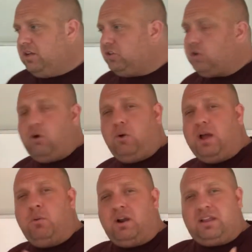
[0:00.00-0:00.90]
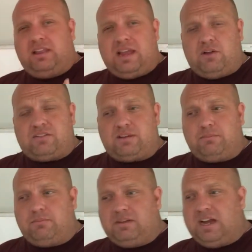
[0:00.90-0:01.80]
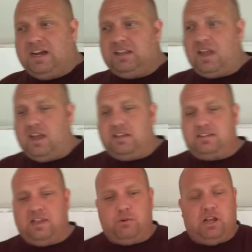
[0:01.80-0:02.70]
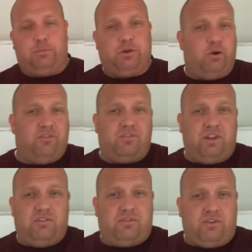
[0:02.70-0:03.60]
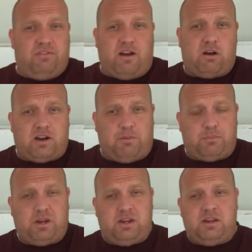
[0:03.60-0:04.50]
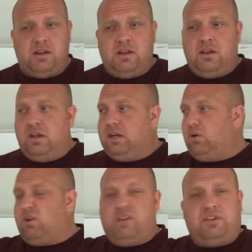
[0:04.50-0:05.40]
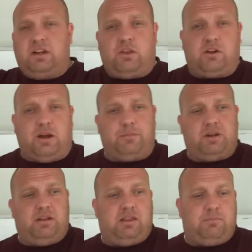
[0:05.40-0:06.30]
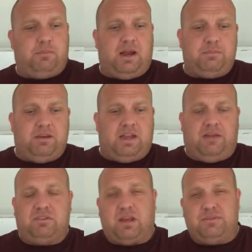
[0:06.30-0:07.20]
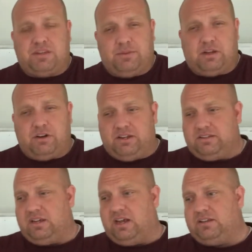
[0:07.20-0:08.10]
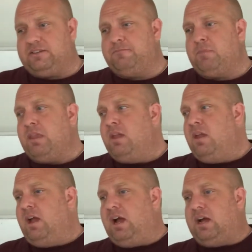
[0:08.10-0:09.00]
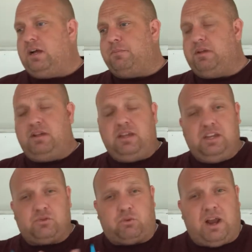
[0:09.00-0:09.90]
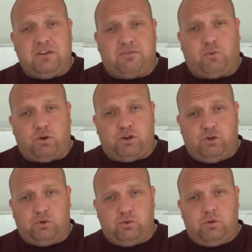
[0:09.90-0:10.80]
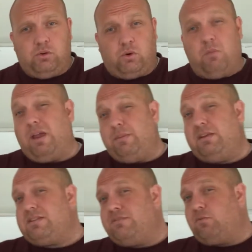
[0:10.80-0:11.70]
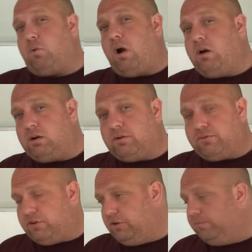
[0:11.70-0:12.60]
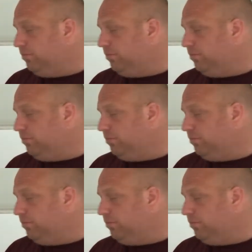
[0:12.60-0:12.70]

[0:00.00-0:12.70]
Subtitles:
So I want to lay out some guidelines that would help you know if our company, or even another company that might have some similarities to us, is right for you, or maybe is even wrong for you.